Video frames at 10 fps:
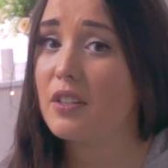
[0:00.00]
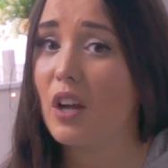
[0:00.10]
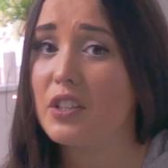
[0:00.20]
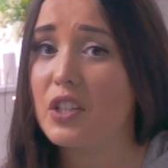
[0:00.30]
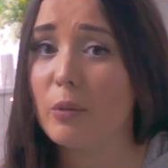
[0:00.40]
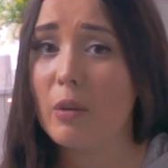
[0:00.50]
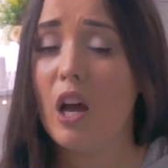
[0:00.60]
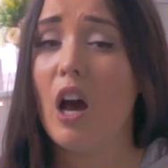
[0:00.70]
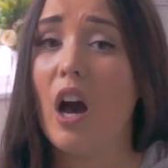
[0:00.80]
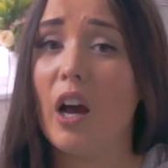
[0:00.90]
with this
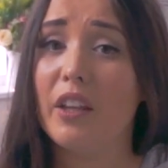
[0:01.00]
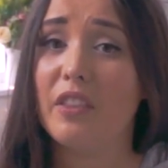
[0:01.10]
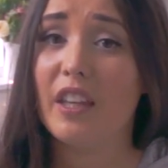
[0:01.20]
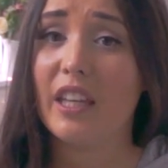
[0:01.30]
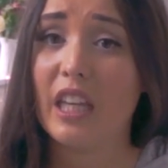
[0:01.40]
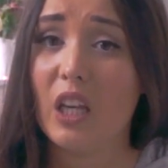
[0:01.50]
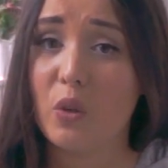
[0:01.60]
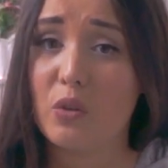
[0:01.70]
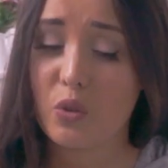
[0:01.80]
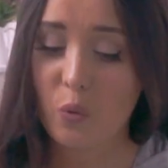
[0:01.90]
item. I think
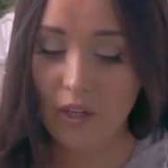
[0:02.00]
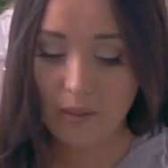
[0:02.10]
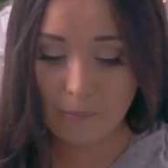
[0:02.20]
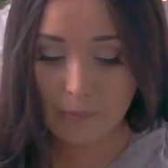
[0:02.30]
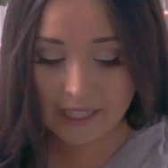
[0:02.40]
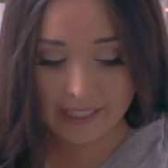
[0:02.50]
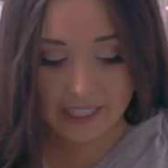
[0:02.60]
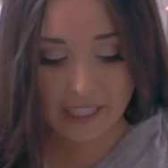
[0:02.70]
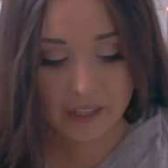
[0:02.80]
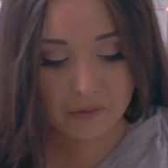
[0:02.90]
it looks quite
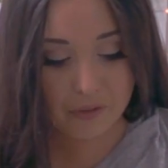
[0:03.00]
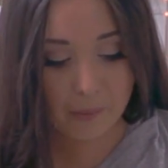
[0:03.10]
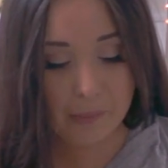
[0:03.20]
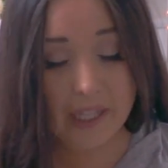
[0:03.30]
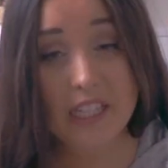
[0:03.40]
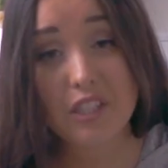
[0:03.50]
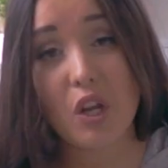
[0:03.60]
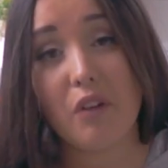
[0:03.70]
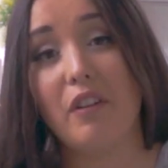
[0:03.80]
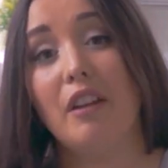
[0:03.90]
baggy and frumpy.
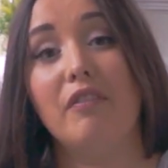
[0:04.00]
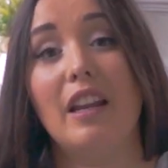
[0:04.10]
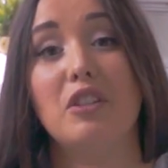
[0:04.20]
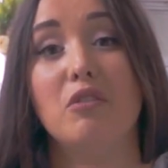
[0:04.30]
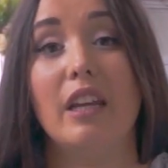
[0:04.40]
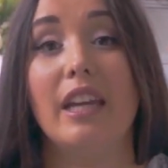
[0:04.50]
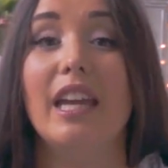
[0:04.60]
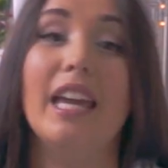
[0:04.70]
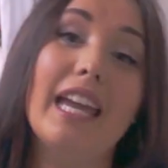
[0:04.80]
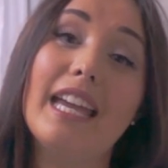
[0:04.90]
It's not very
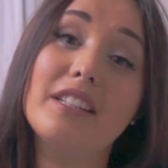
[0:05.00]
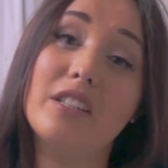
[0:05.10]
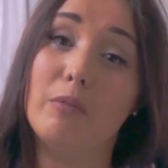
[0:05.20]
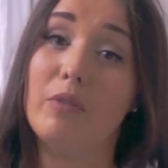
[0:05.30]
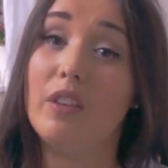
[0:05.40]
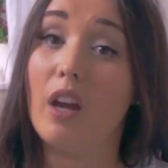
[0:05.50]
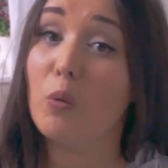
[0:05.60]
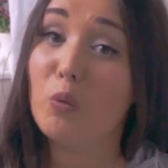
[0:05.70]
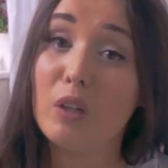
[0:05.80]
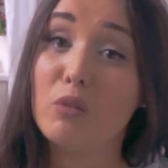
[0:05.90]
flattering. It is something
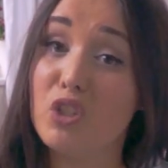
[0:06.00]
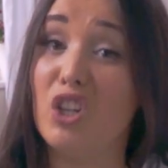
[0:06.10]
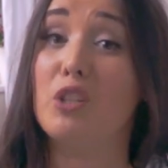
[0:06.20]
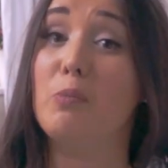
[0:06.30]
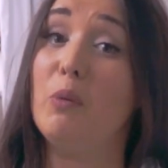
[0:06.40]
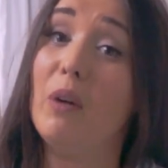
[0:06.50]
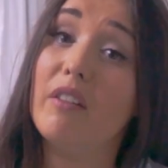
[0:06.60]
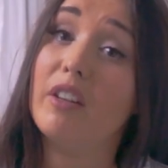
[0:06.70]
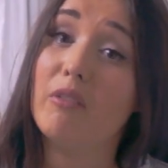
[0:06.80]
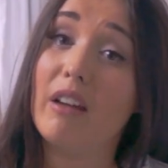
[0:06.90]
that I will just be
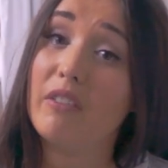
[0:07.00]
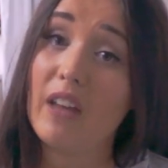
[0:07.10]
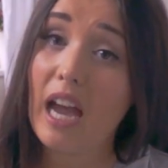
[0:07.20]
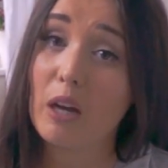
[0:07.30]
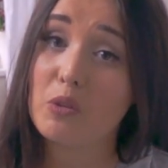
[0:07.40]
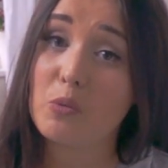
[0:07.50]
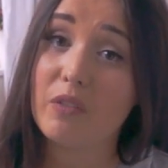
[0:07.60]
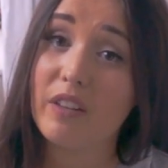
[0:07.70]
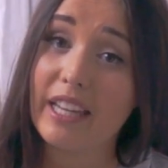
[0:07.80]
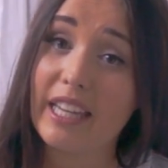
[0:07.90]
wearing around the
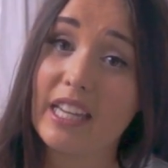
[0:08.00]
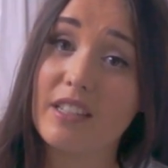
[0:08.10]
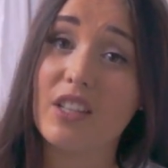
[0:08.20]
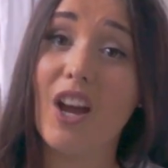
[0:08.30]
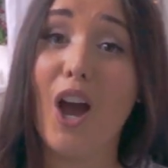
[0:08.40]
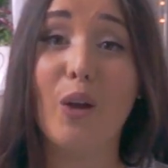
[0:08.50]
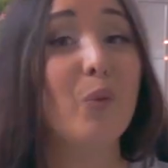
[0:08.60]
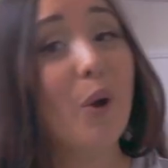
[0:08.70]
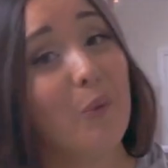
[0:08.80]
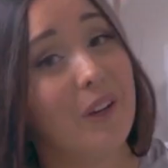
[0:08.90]
house with leggings.
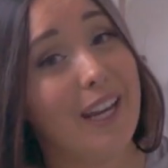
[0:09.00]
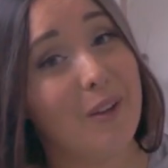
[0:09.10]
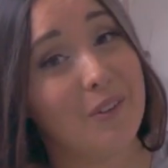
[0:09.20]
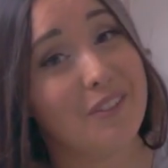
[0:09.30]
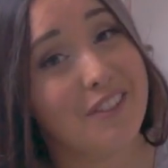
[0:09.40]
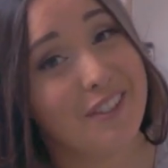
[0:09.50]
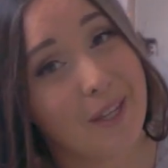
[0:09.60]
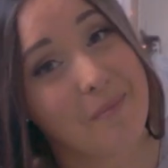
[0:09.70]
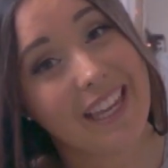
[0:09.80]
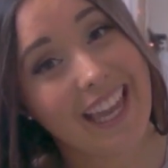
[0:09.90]
I won't want anyone to
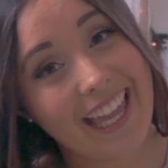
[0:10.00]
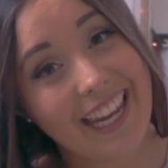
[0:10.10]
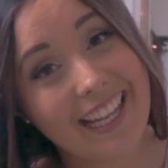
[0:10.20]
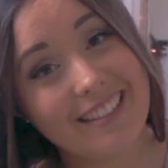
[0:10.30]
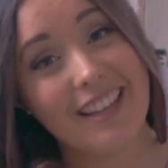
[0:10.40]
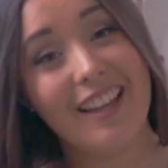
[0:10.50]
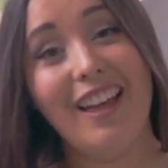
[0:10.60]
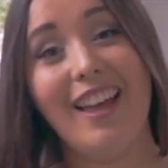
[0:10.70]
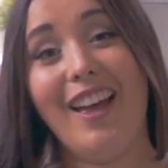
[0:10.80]
see me in it,